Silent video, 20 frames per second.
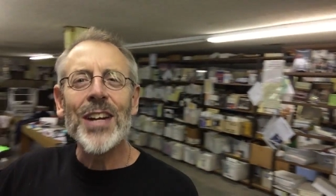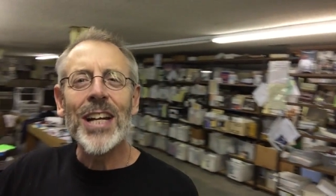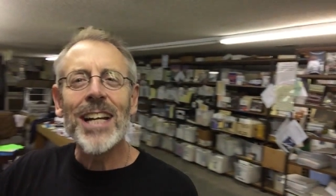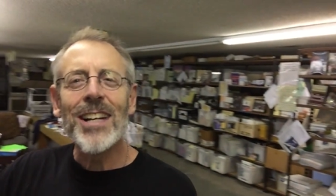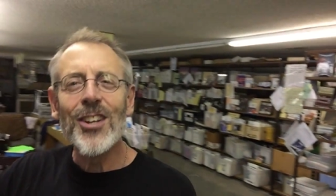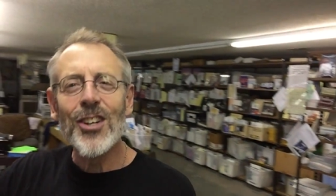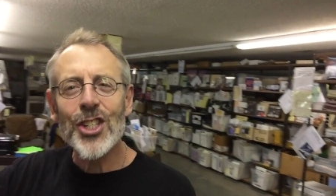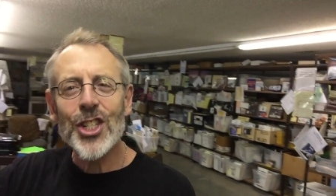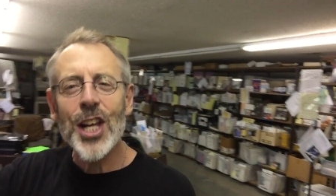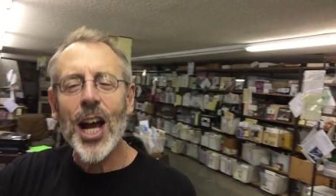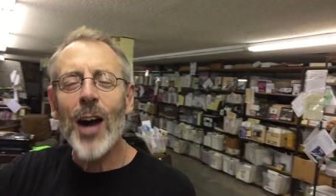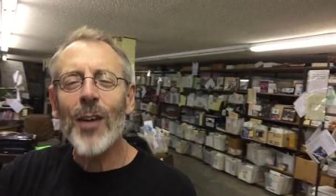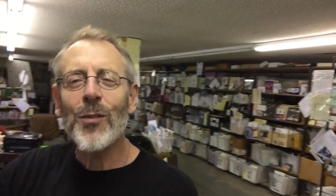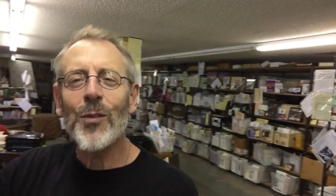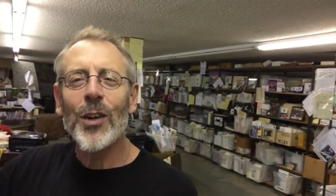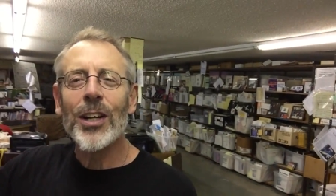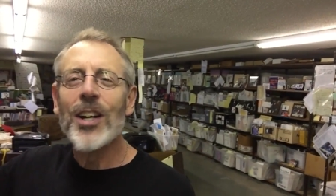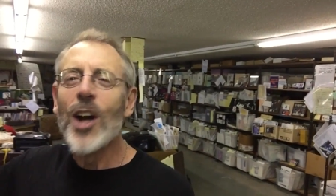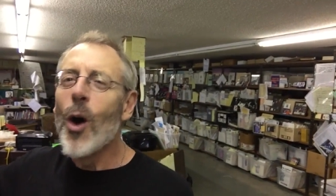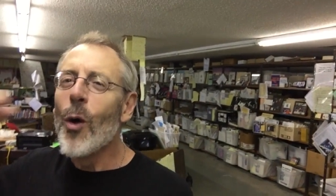in
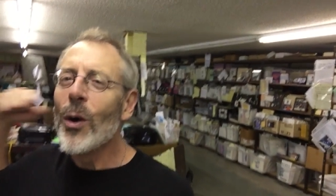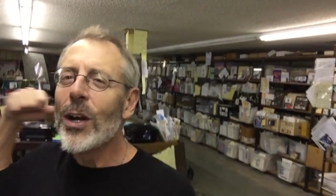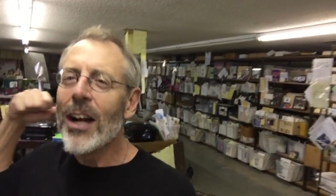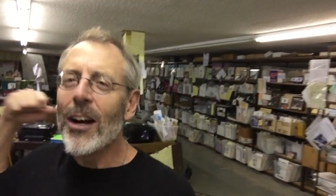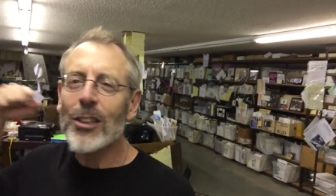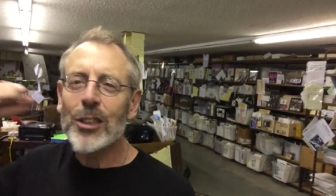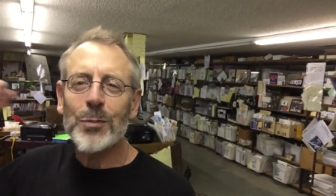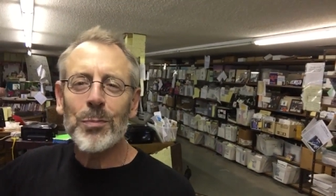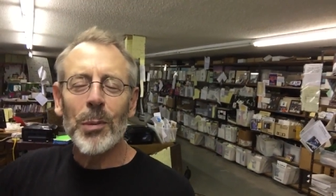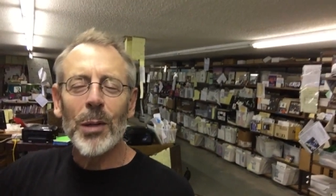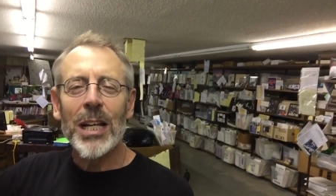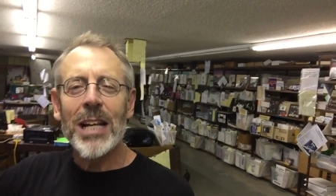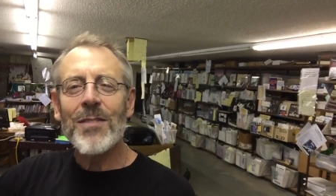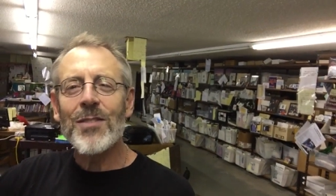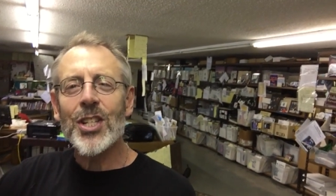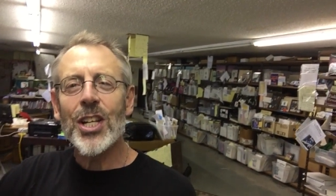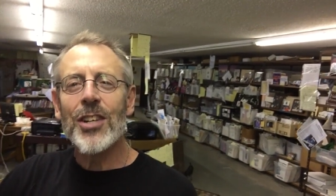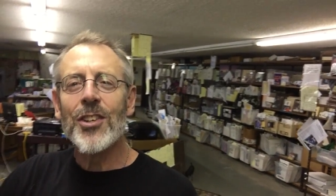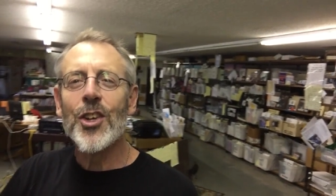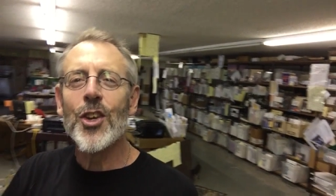yourself when no one else
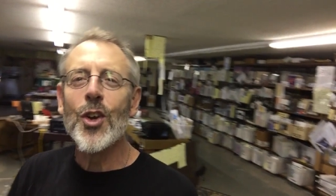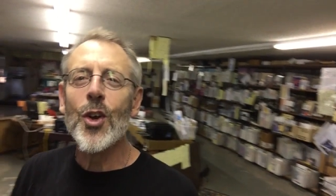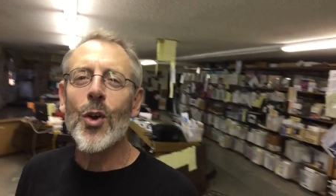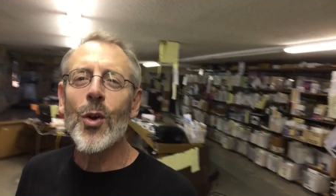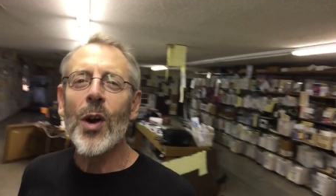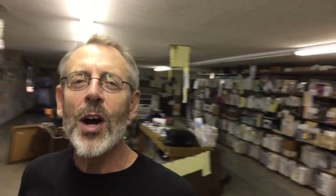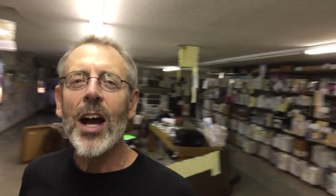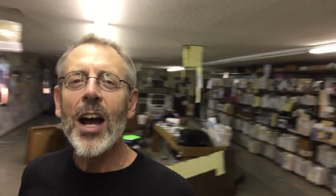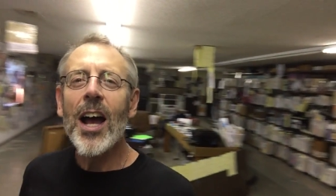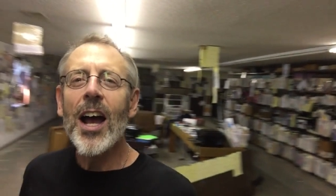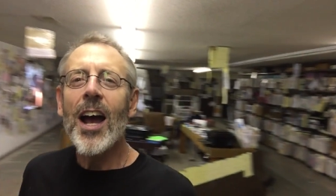believes in you,